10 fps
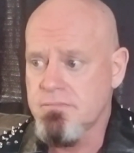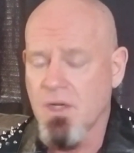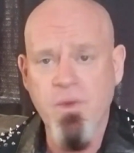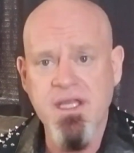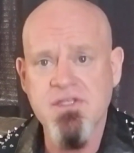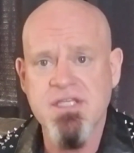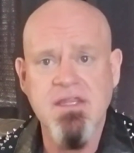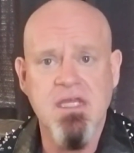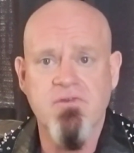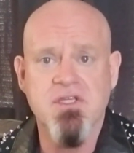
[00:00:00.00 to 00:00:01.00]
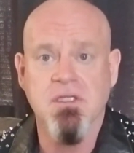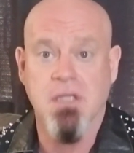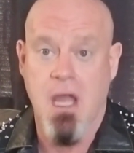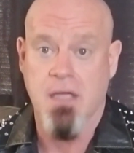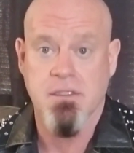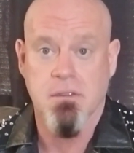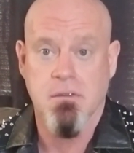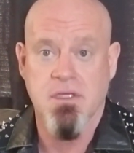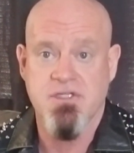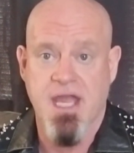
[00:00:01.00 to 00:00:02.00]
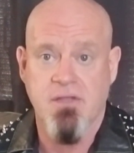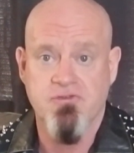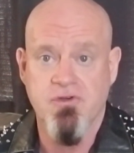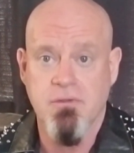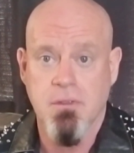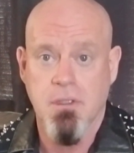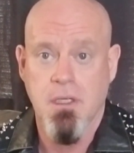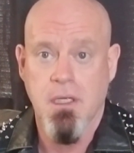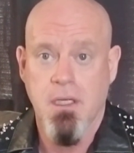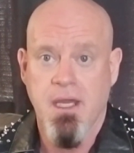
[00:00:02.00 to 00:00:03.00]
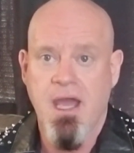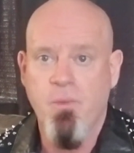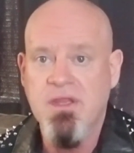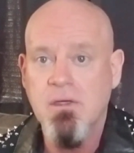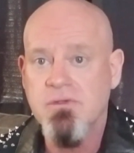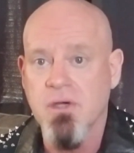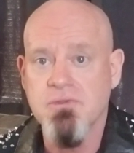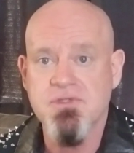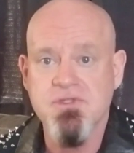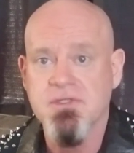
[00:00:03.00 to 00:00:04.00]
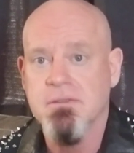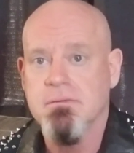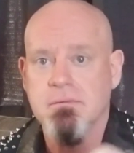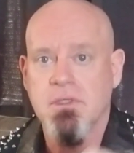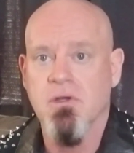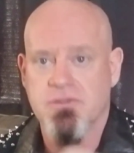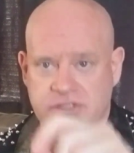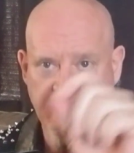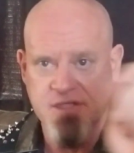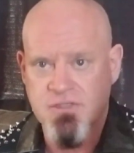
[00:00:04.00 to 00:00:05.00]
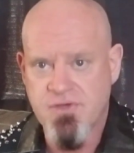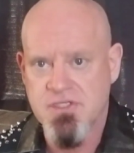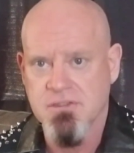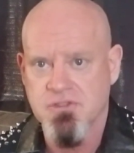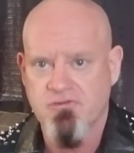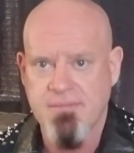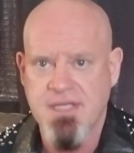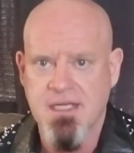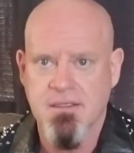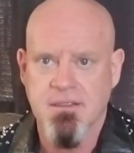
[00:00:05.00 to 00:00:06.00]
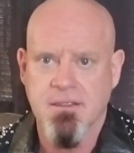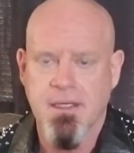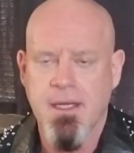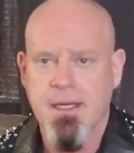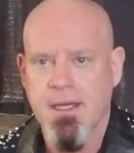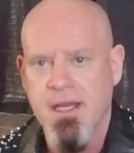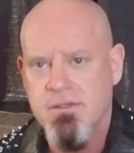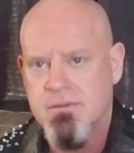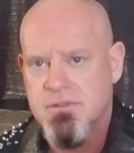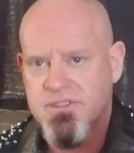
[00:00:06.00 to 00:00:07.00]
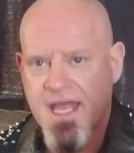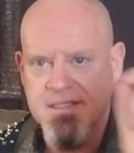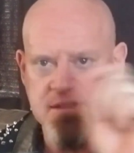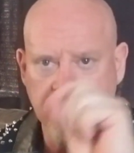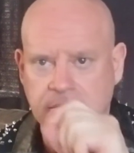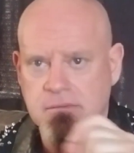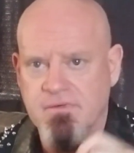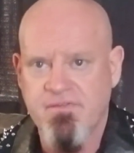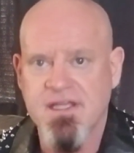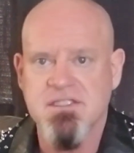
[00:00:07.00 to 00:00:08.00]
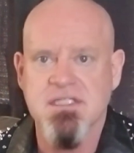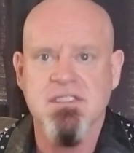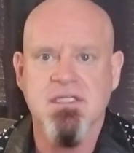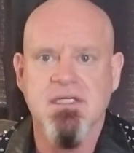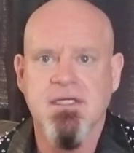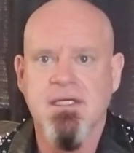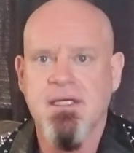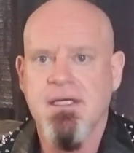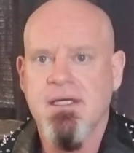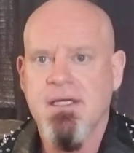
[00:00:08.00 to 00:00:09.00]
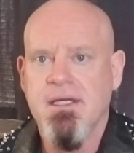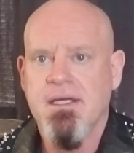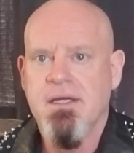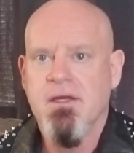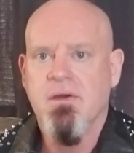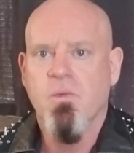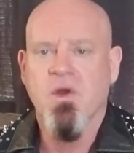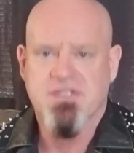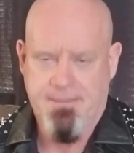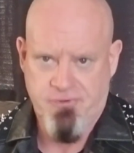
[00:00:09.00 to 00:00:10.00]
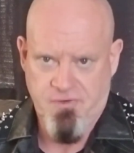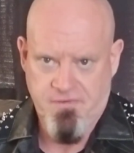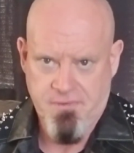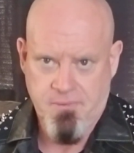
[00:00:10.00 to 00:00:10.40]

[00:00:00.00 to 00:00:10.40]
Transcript: we can see the original art that Jack drew with little notes. You've got Jack's original scripting and Stan's little fixes. What does that prove?